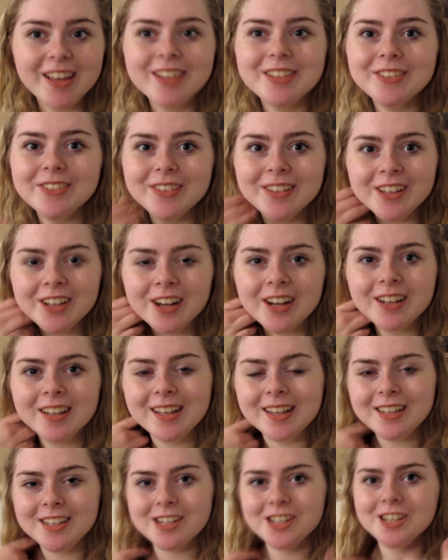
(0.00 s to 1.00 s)
it's a really hard
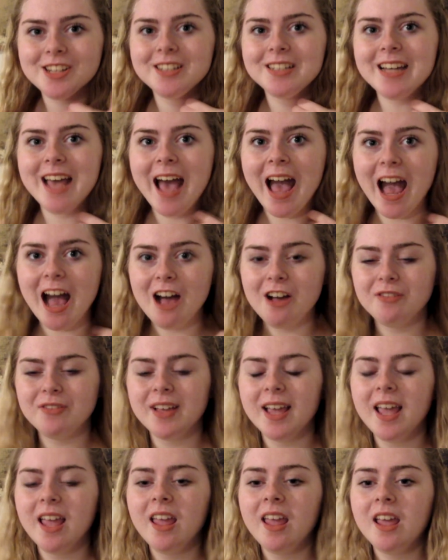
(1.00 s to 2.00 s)
condition to have
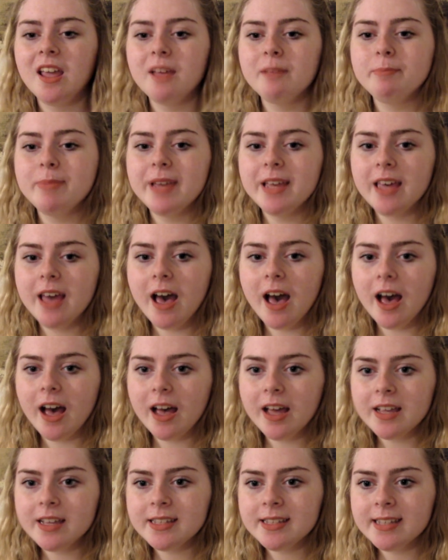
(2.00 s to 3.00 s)

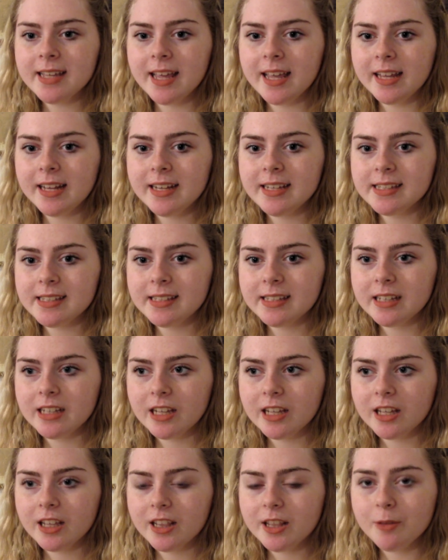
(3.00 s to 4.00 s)
because it is
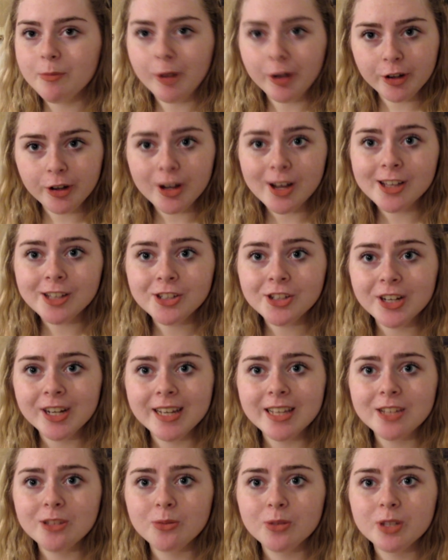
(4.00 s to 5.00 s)
the
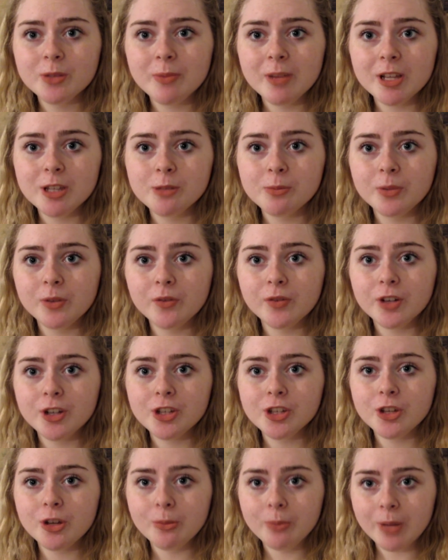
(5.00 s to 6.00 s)
mitochondria is responsible for
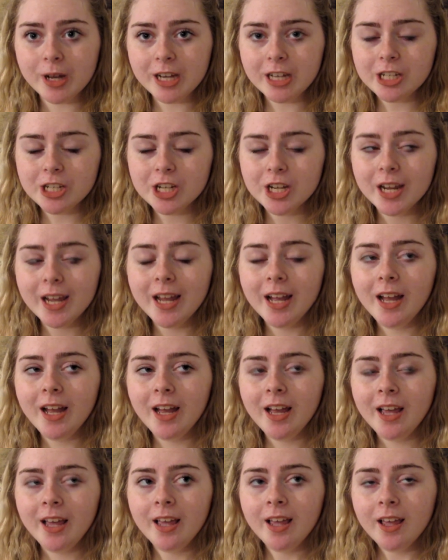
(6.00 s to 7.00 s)
so much.
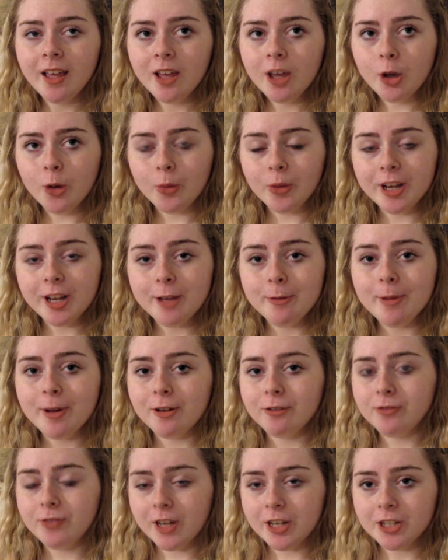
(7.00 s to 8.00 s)
When it
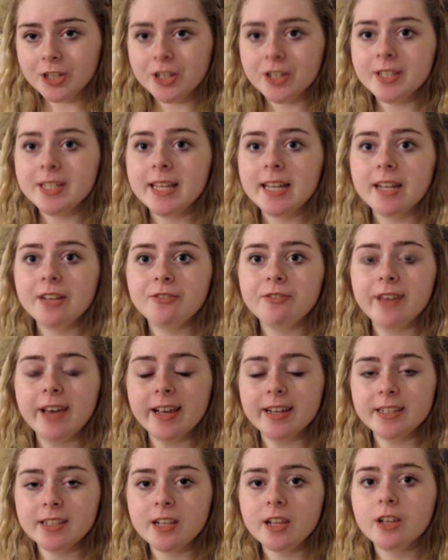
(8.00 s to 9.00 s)
malfunctions, it
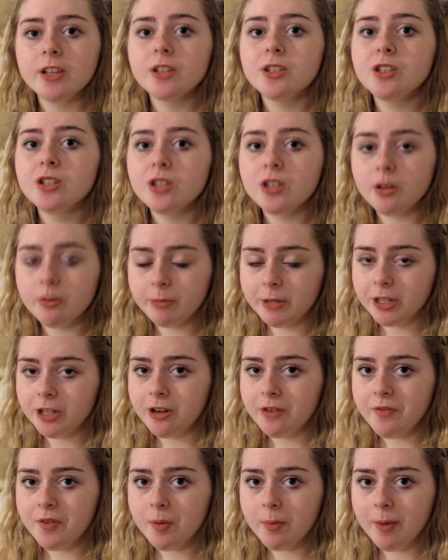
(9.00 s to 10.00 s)
affects so much
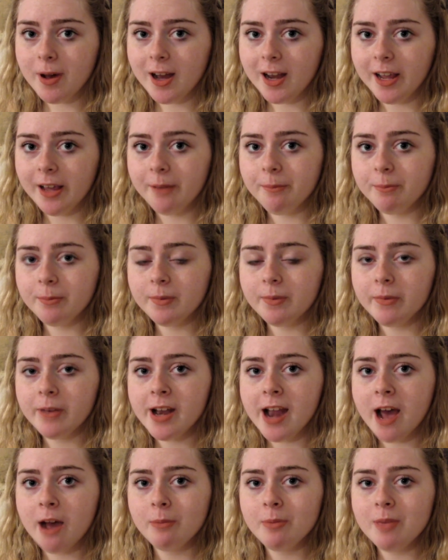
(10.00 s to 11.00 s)
of your body.
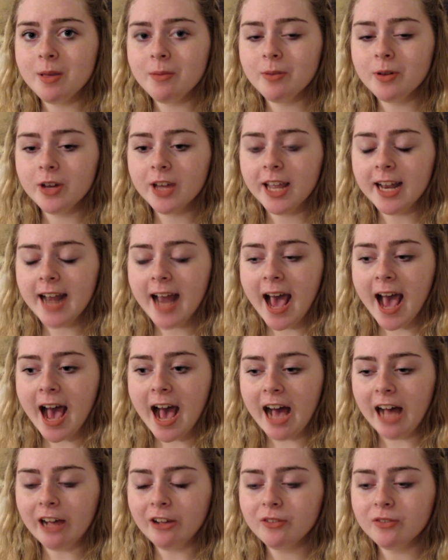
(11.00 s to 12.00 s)
Now people can
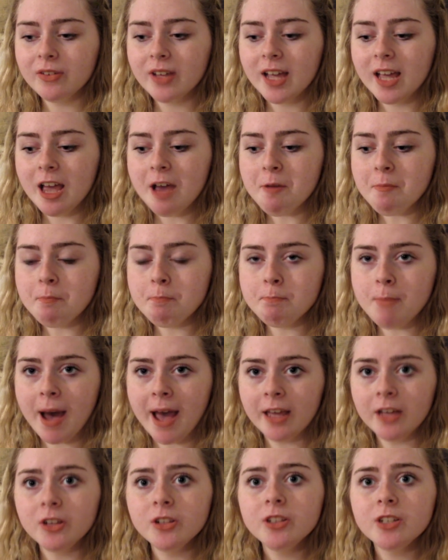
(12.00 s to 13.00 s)
have
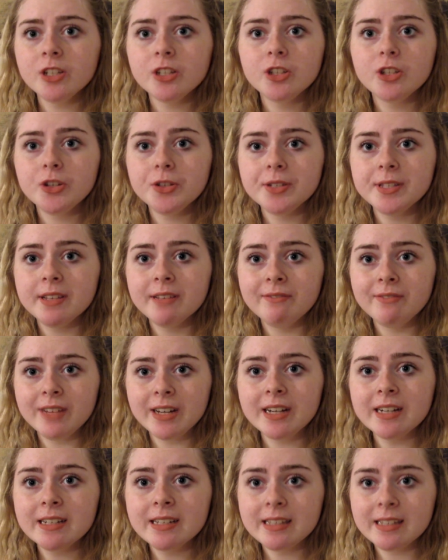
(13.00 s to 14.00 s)
mild to
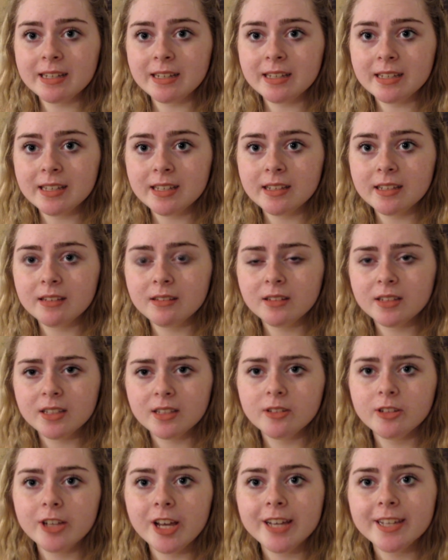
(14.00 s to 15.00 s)
severe
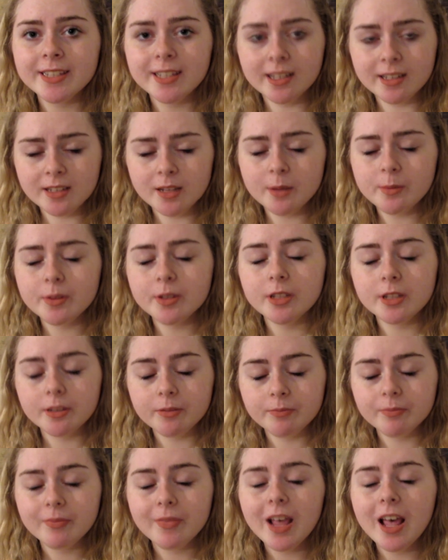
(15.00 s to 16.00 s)
symptoms.
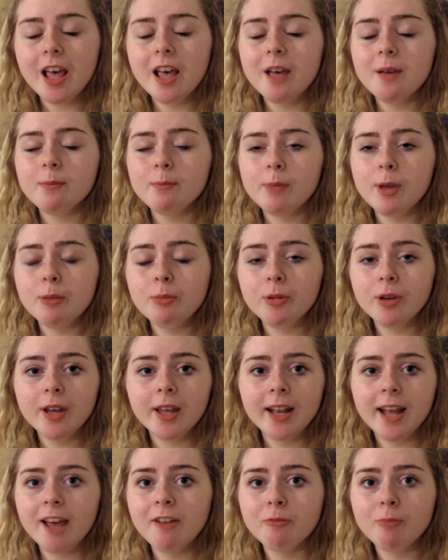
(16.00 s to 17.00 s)
People
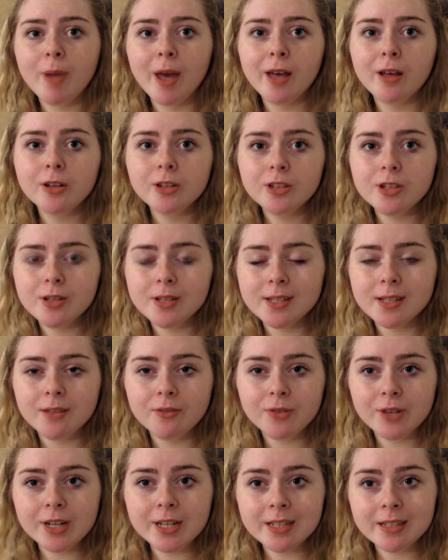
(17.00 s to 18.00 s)
can have mild to
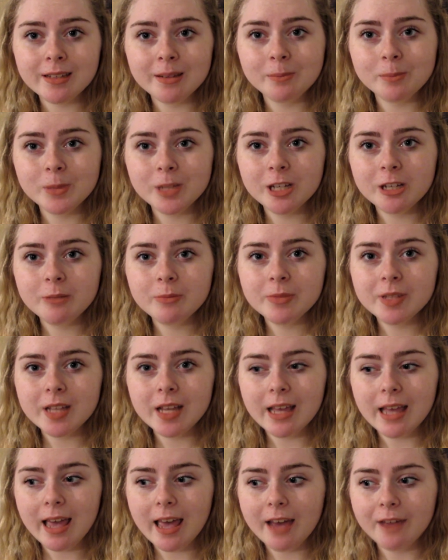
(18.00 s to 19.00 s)
severe symptoms.
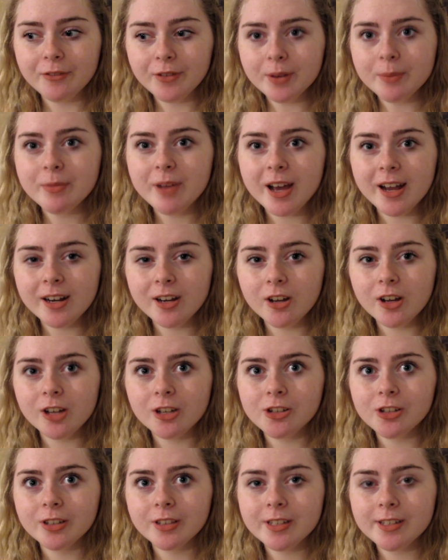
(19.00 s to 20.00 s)
Every
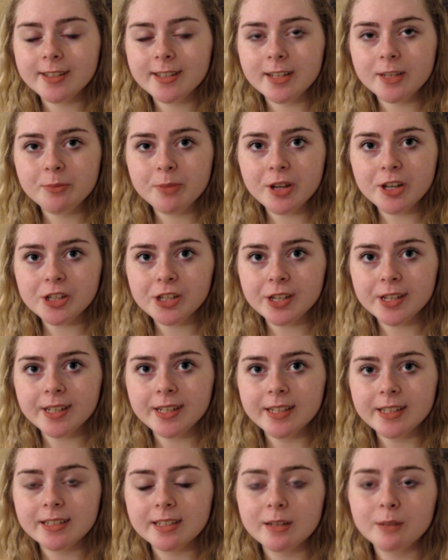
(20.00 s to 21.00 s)
mitochondrial disease
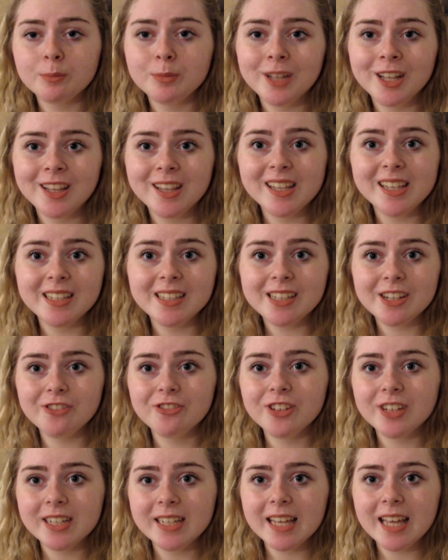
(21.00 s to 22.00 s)
patient is completely
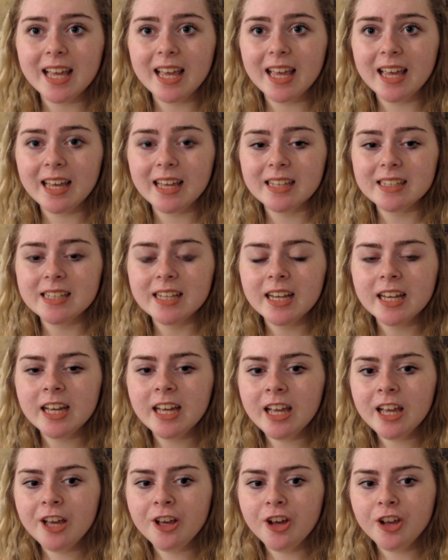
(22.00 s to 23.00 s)
different and
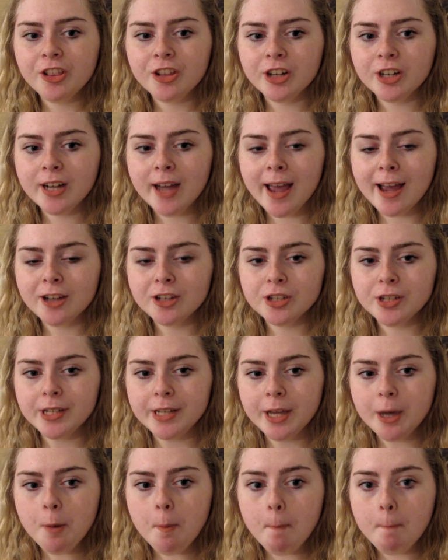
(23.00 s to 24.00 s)
there are
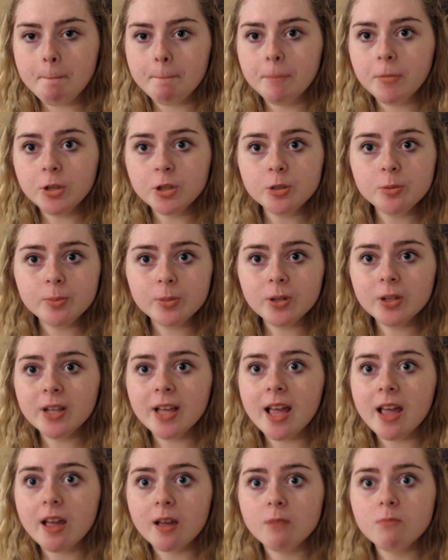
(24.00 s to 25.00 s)
actually
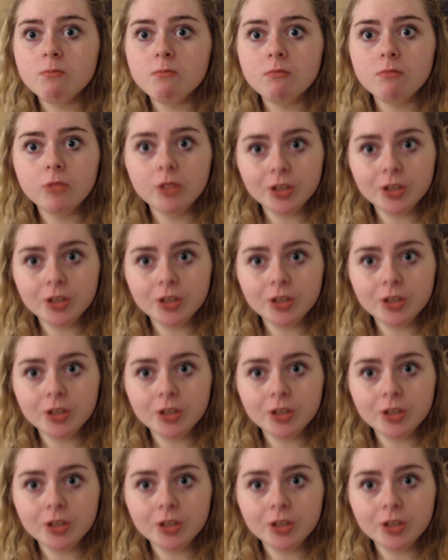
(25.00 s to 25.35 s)
multiple and